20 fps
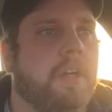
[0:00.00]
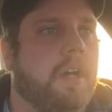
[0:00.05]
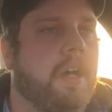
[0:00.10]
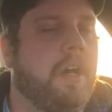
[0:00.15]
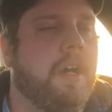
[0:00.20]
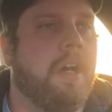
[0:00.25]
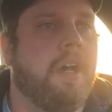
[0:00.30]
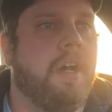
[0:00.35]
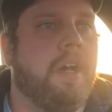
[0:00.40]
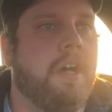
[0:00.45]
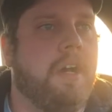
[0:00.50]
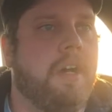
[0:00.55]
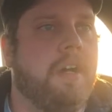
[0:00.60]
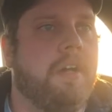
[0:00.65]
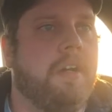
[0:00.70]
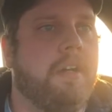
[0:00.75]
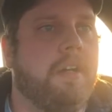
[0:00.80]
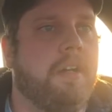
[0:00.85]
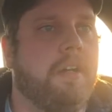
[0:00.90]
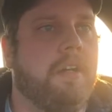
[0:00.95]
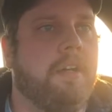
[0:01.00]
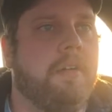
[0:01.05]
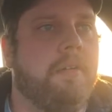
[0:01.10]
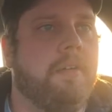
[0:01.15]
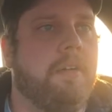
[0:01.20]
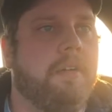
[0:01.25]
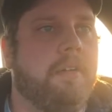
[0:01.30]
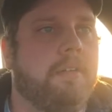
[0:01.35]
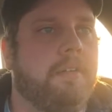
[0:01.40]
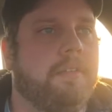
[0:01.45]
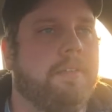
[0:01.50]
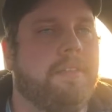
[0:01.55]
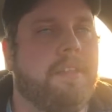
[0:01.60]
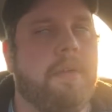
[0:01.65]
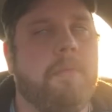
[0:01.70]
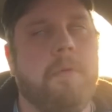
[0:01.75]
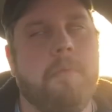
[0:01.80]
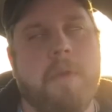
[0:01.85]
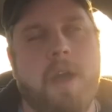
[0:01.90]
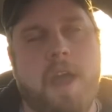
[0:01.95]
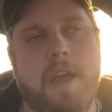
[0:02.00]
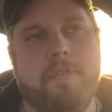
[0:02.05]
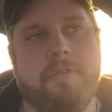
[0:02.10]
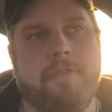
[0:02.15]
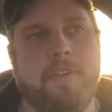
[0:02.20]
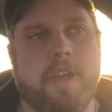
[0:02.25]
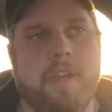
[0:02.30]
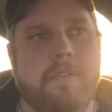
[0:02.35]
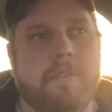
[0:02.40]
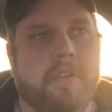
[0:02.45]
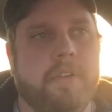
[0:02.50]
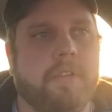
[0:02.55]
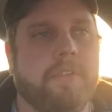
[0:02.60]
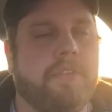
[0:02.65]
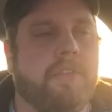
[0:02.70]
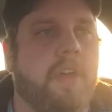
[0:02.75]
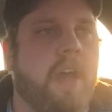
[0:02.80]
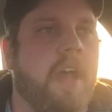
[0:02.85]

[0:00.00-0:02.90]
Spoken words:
some of my favorites.